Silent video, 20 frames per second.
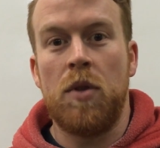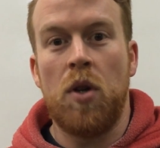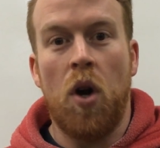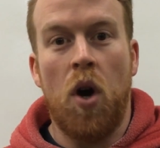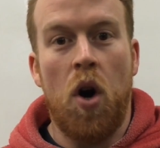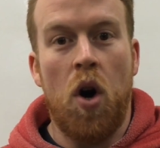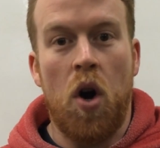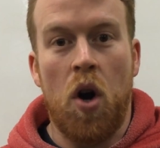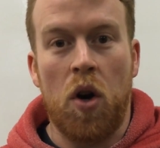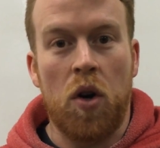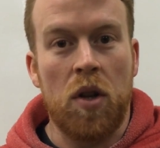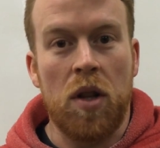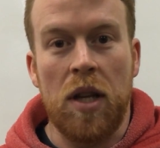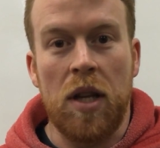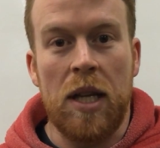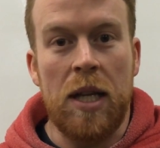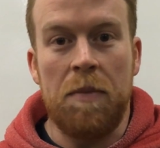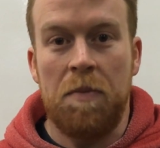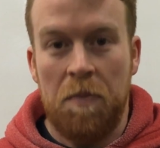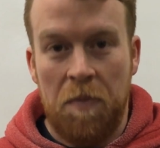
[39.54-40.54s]

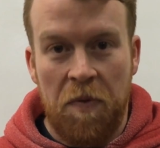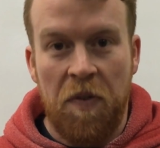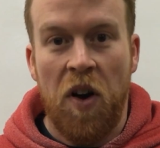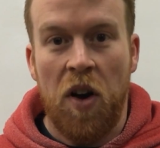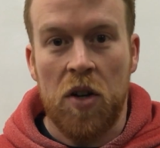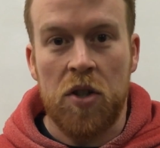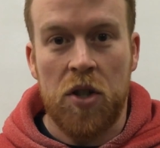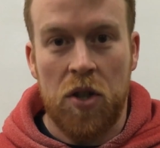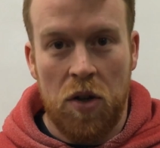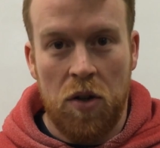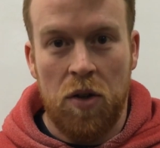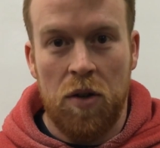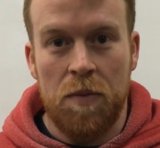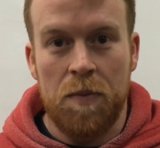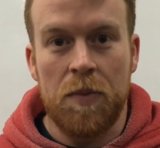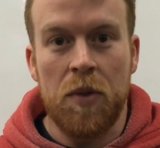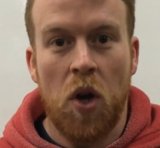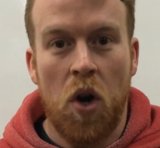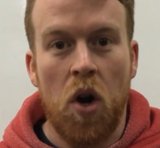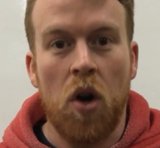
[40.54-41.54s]
Hardly functional,
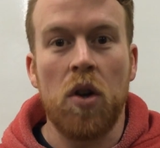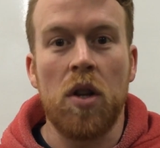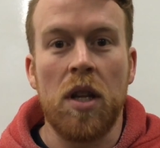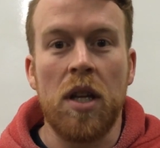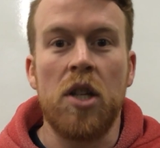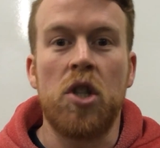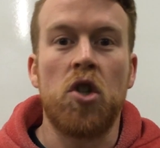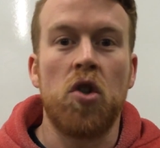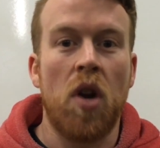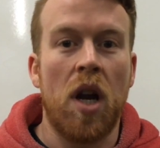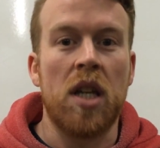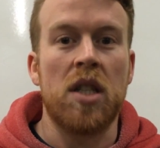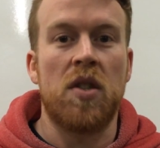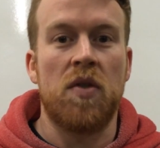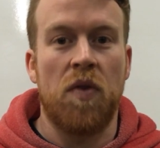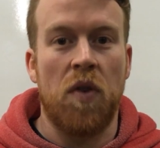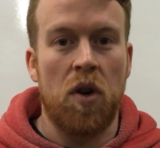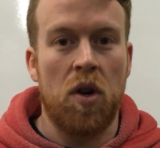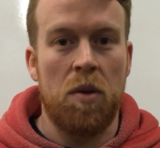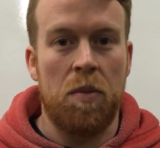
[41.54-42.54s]
hardly
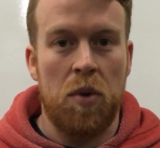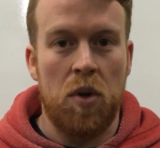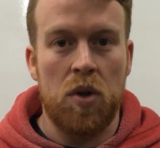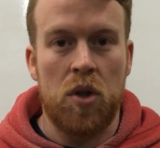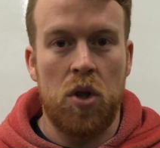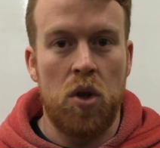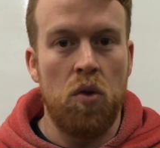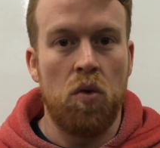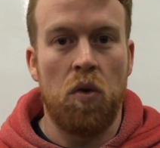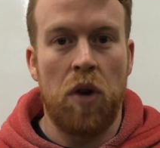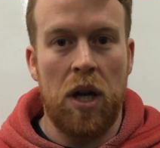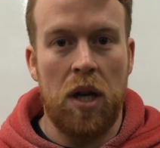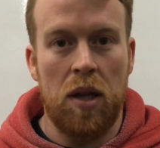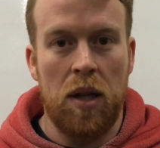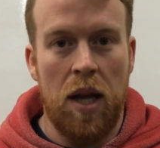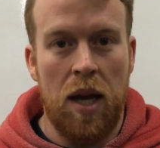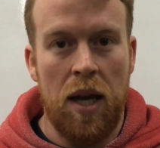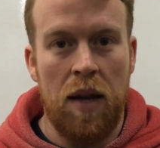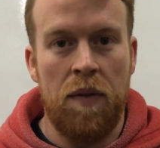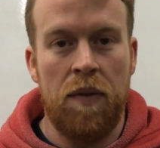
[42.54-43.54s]
transferable to real
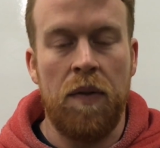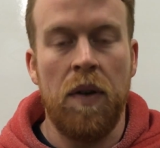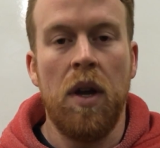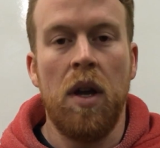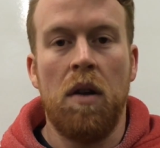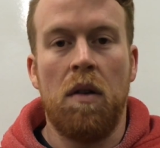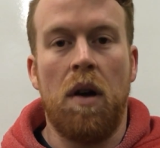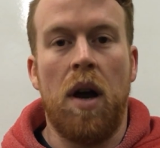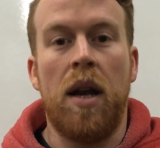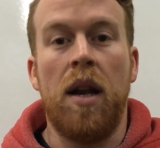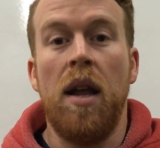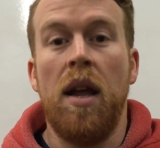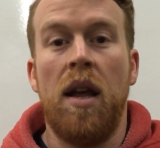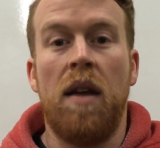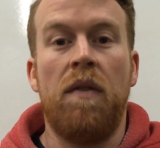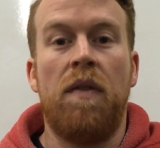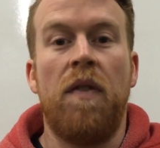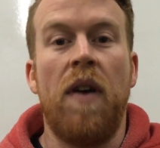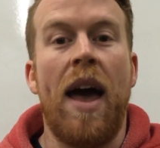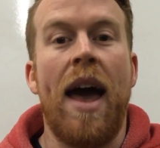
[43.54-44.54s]
life, right?
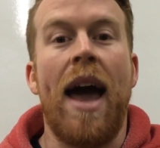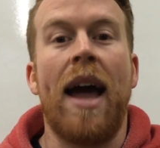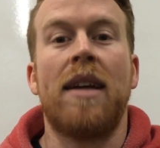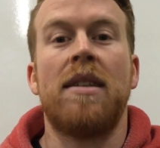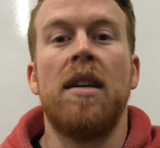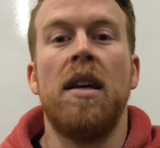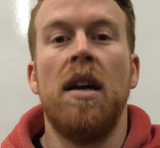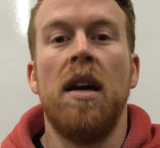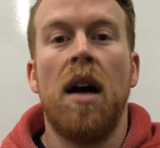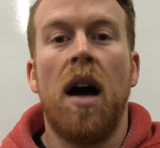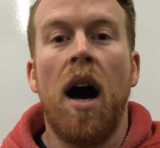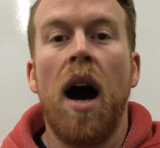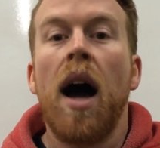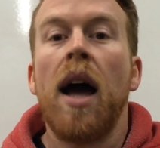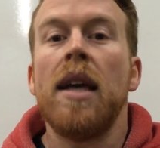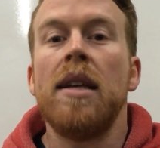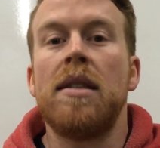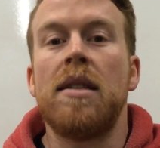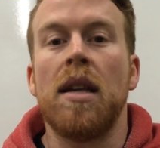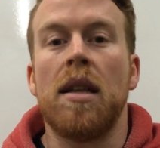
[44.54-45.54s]
In fact,
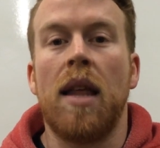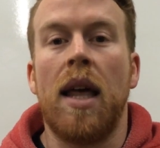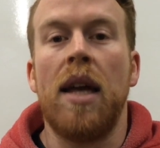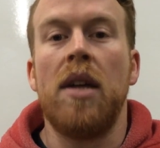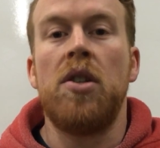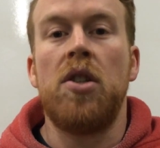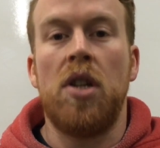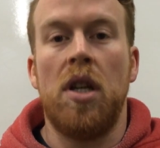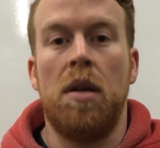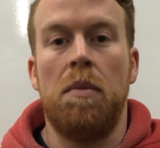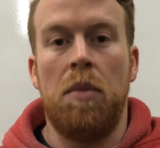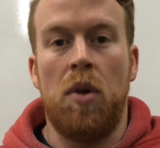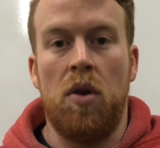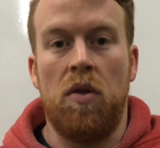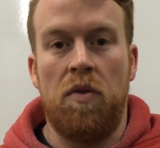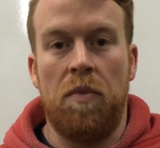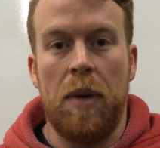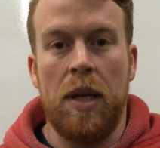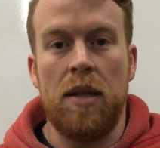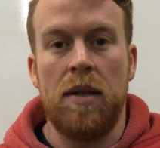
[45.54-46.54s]
isolation
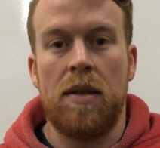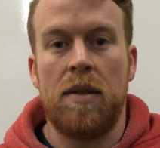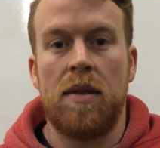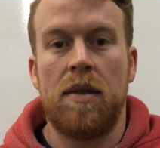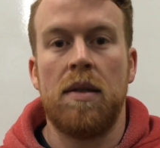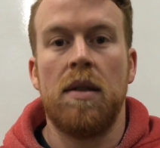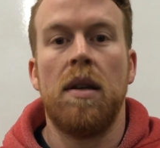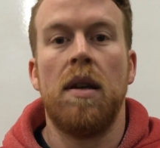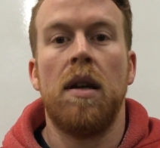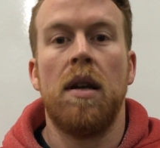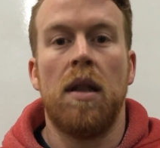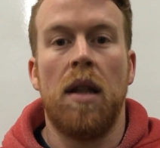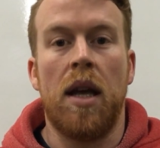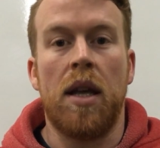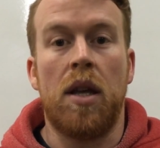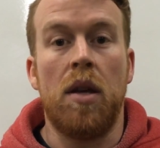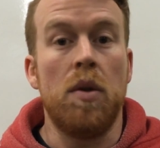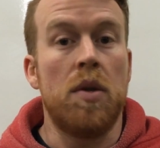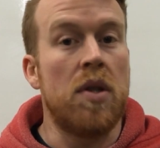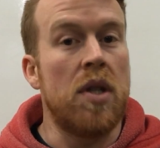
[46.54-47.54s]
movements,
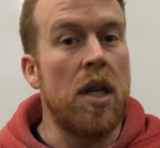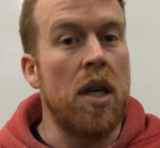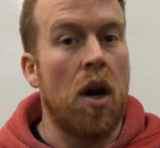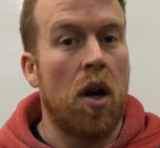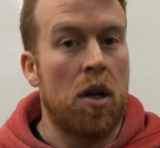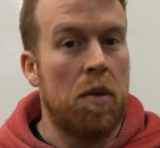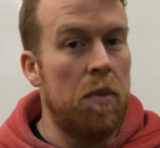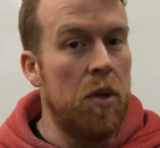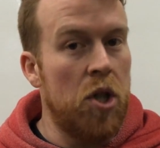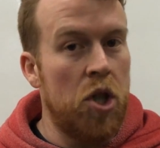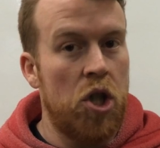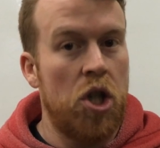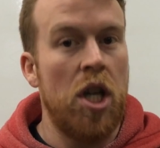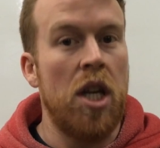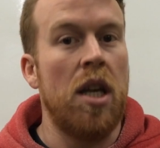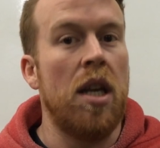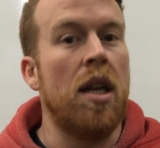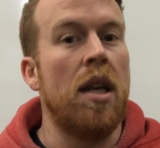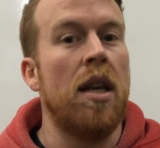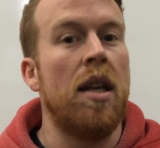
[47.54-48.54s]
like you see on a
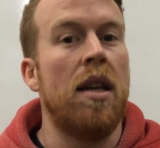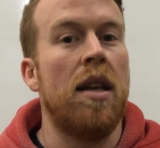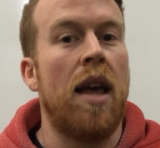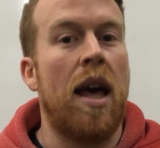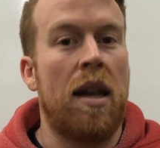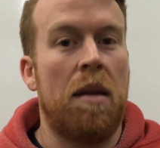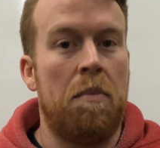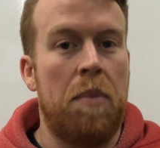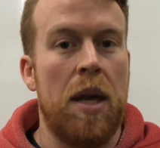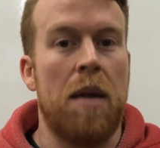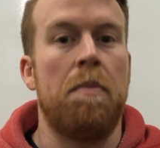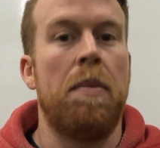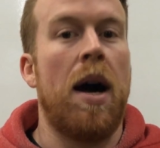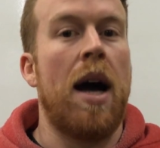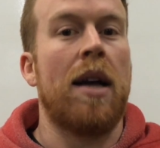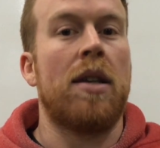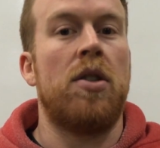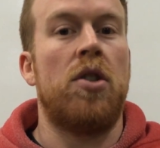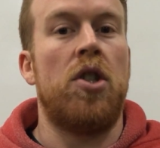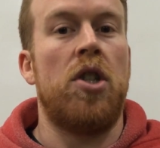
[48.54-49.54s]
machine at a big
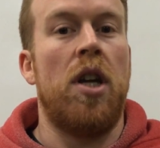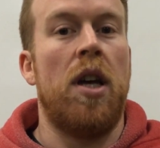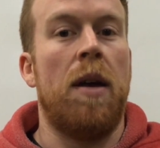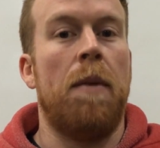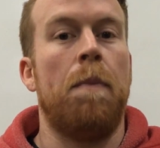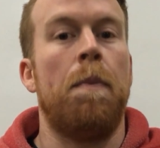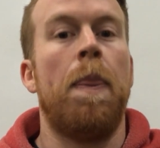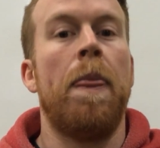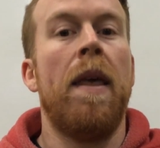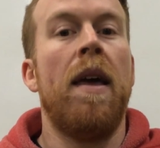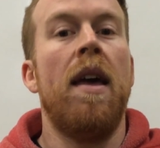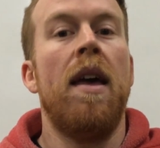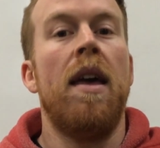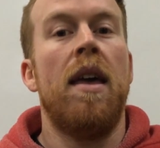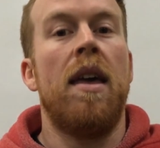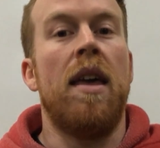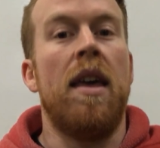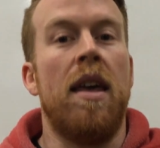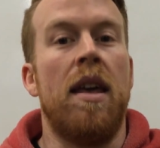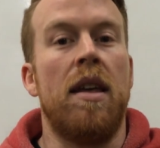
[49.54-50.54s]
box gym,
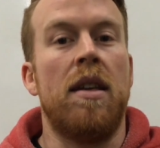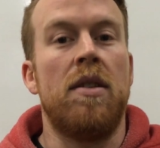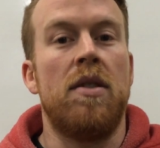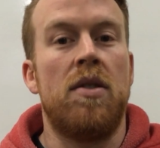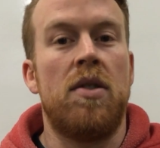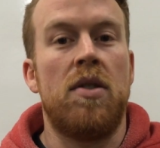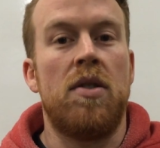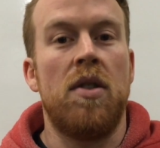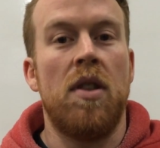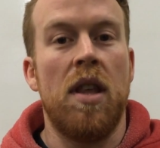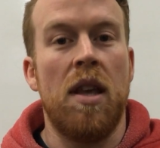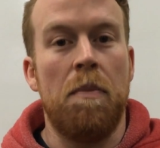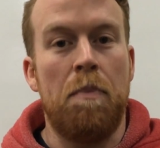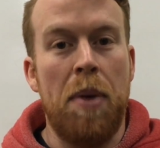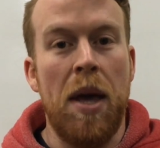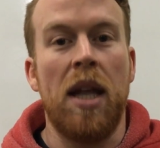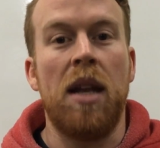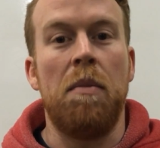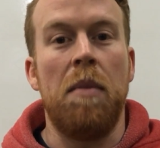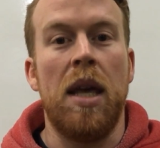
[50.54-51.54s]
is the
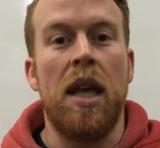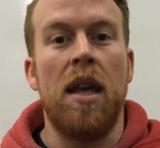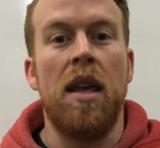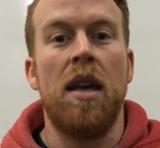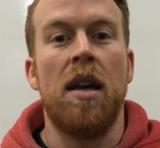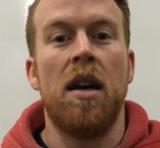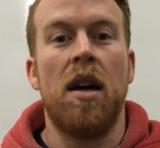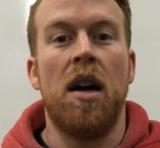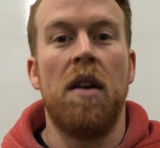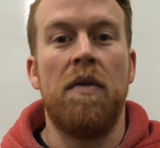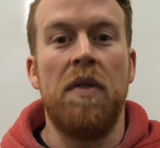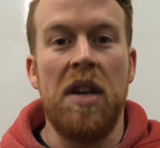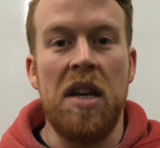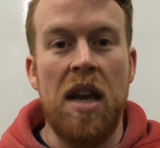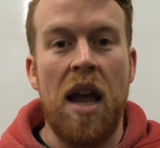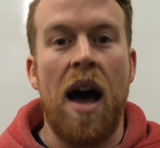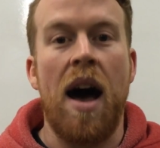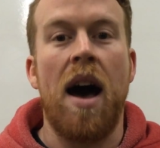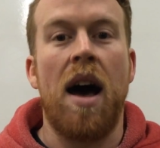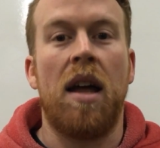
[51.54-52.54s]
epitome of
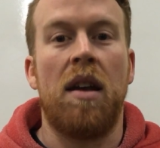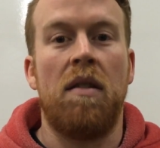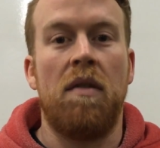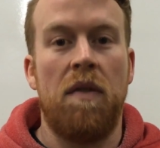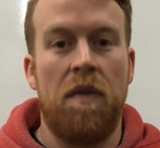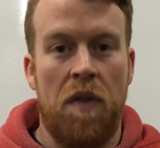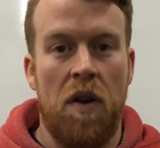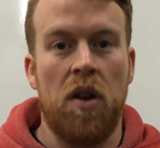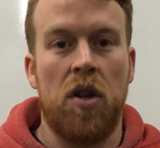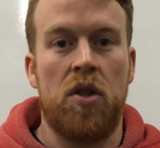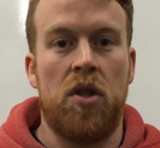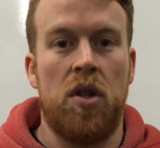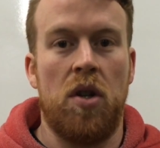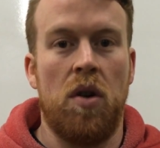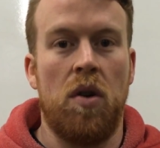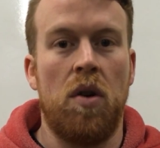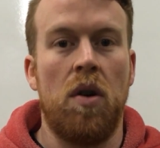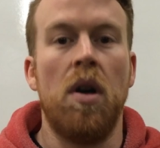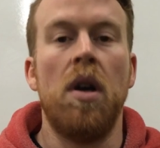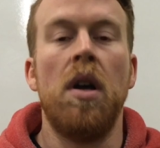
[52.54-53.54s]
non-functional.